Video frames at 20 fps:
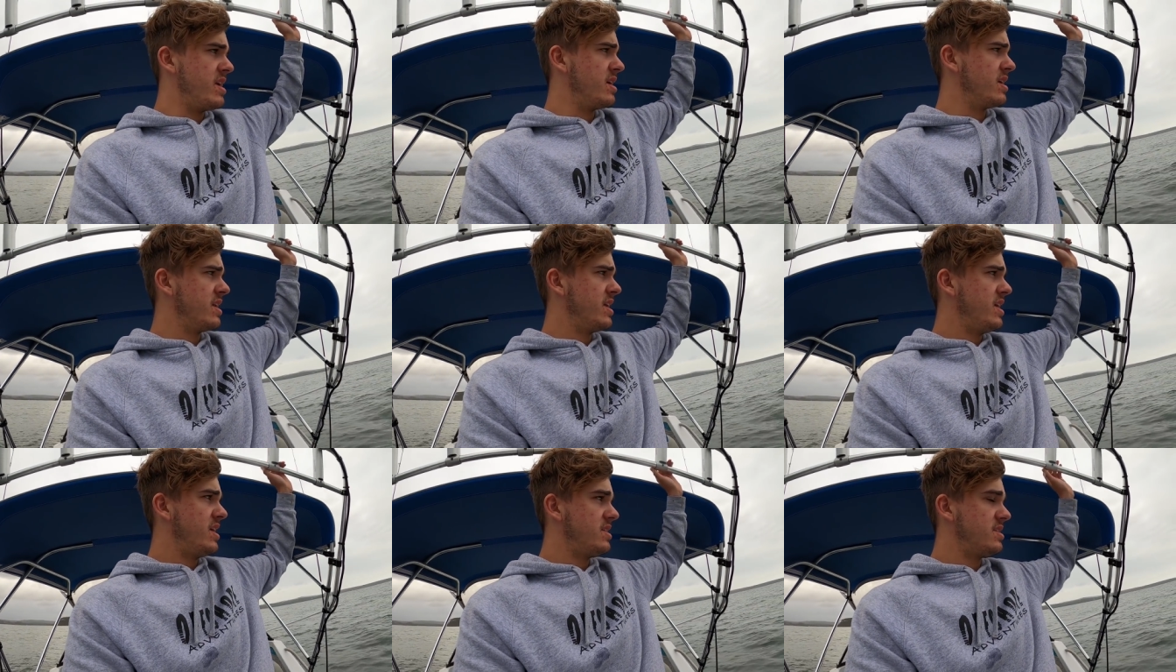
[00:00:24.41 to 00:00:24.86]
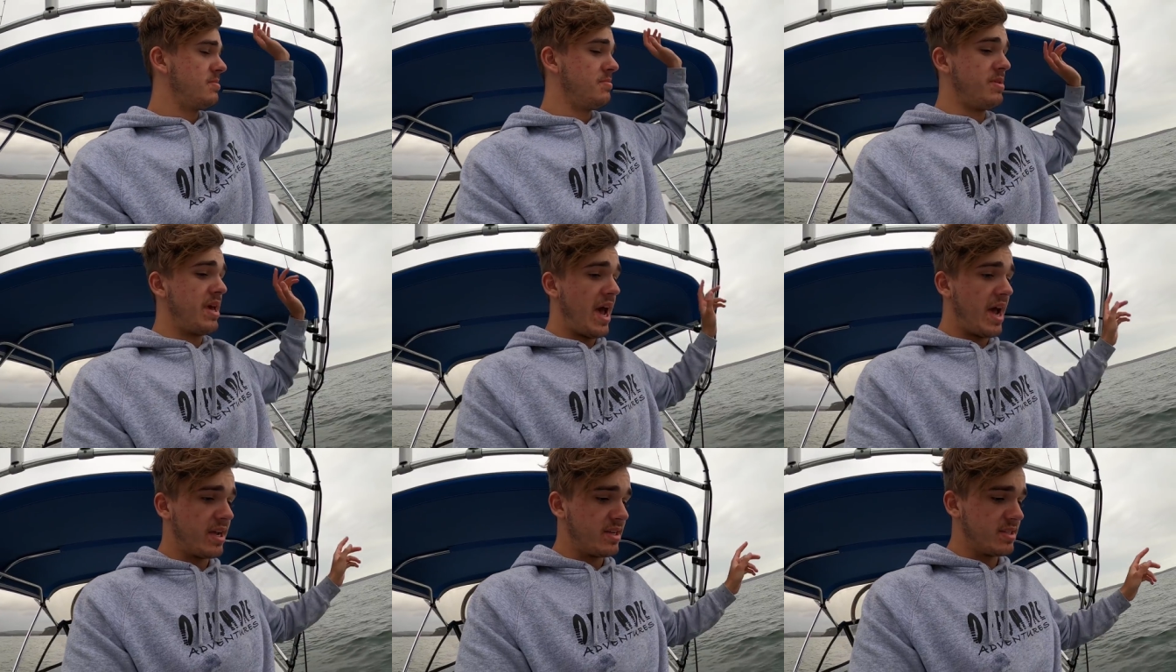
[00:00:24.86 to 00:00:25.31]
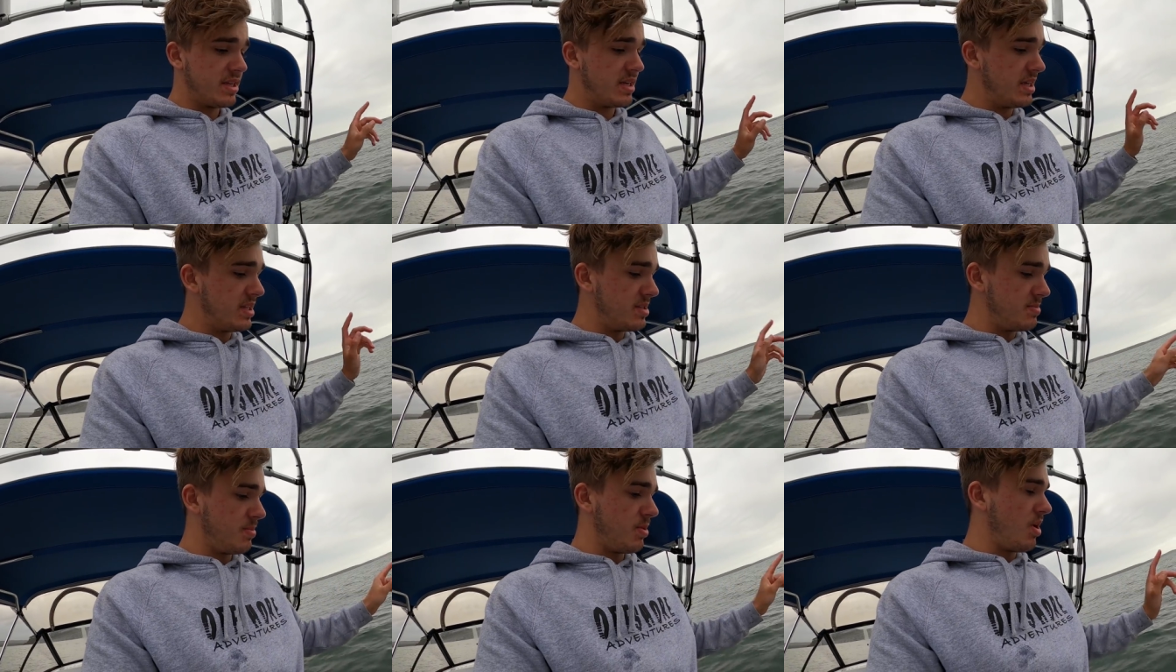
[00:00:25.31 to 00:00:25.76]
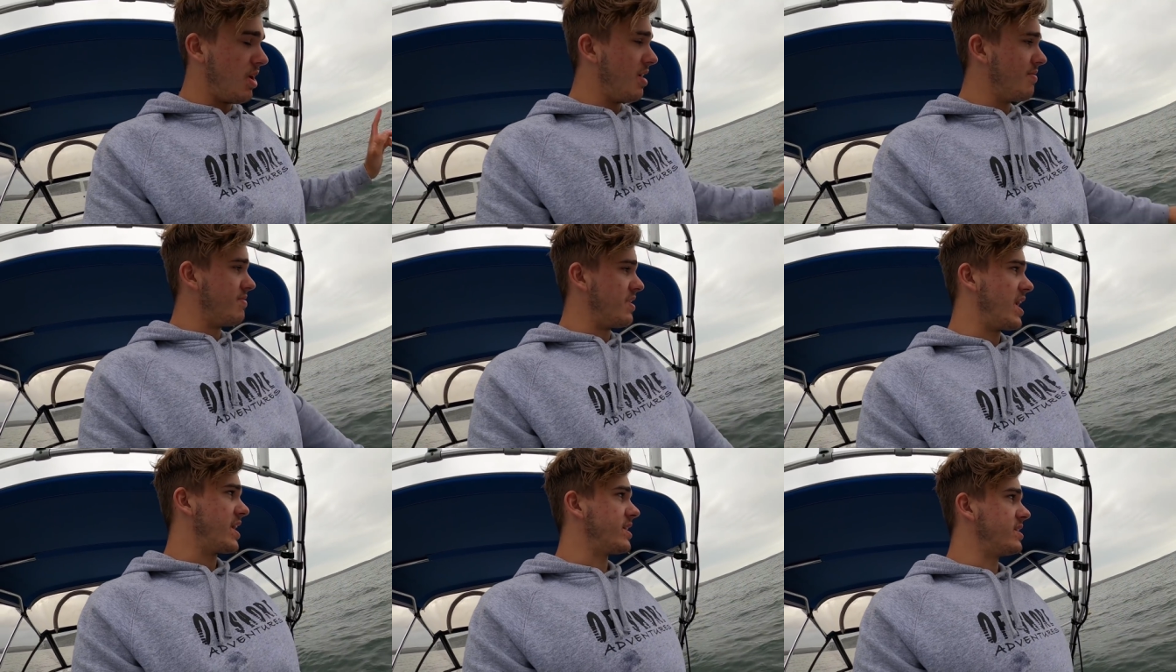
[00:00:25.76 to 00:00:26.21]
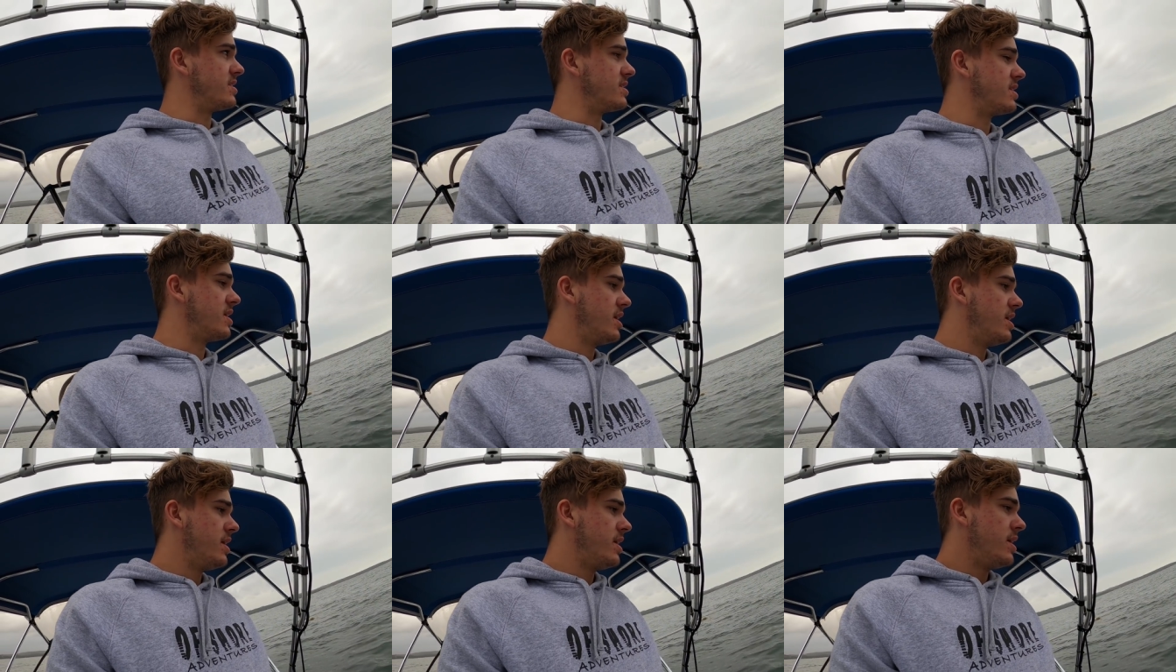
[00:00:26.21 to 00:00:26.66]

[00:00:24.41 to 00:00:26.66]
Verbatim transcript: and I need some yakkers. I need some live yakkers.